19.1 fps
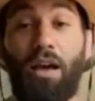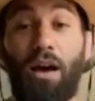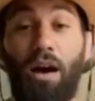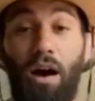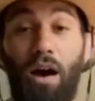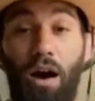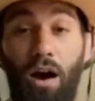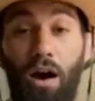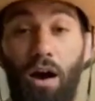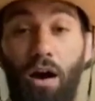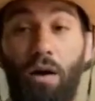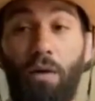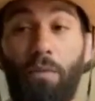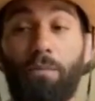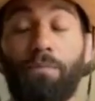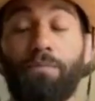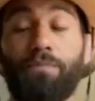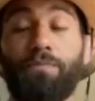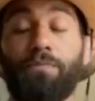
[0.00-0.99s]

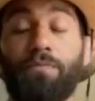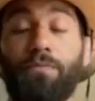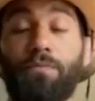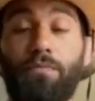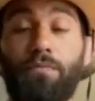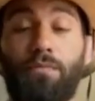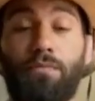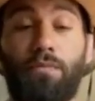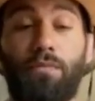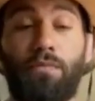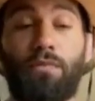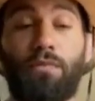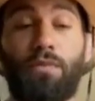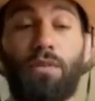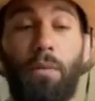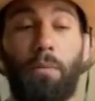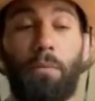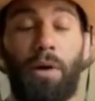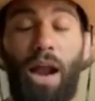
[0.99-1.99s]

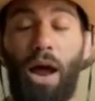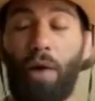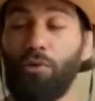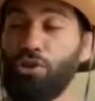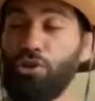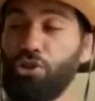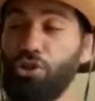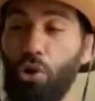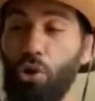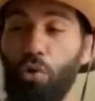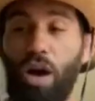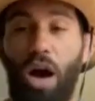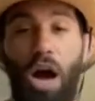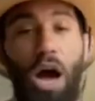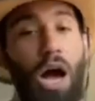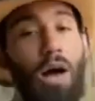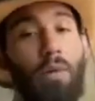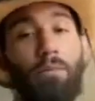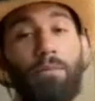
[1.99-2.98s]
But I was so
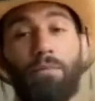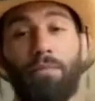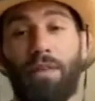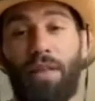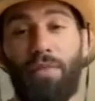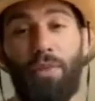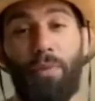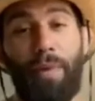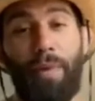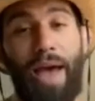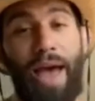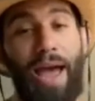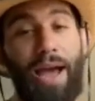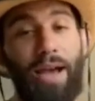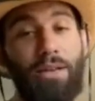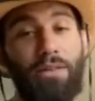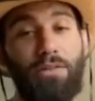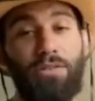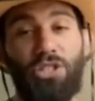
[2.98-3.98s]
calm in the
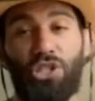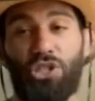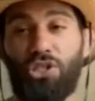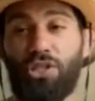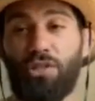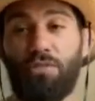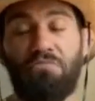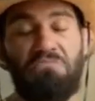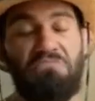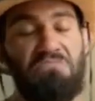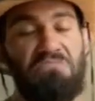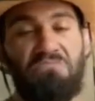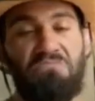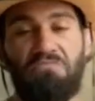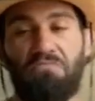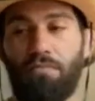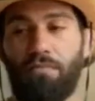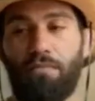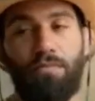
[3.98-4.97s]
back, just
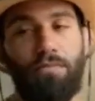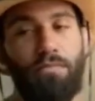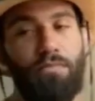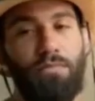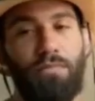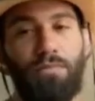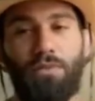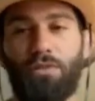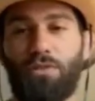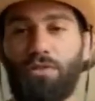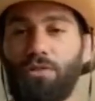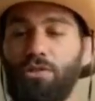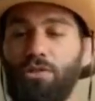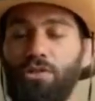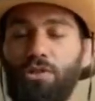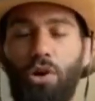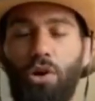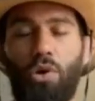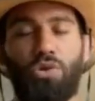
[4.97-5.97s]

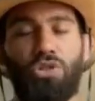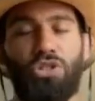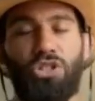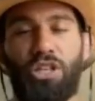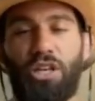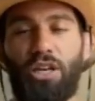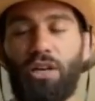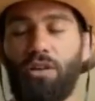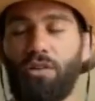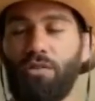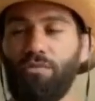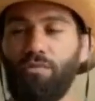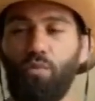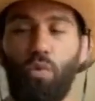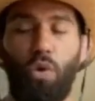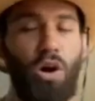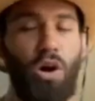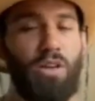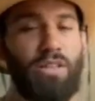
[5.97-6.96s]
so chill.
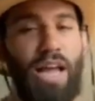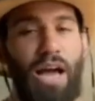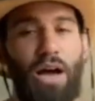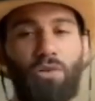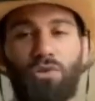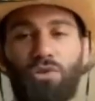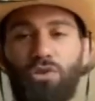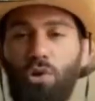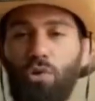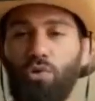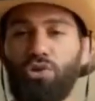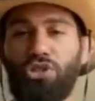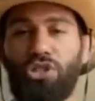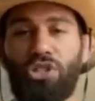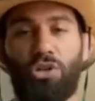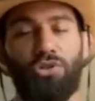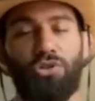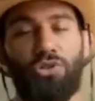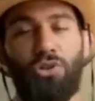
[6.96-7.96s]
Walked out so
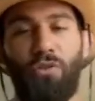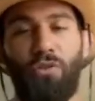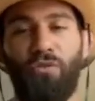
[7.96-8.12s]
chill, so